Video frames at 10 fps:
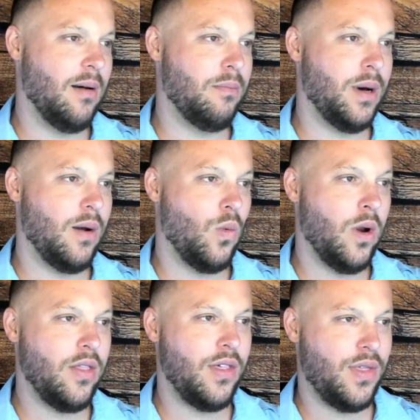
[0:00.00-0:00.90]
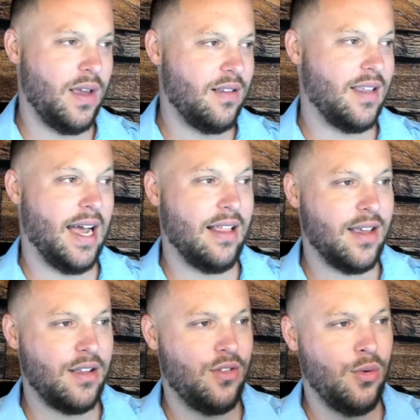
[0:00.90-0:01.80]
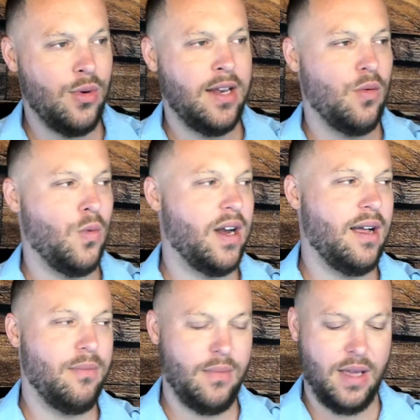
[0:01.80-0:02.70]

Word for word: but one of the things that I like doing when I'm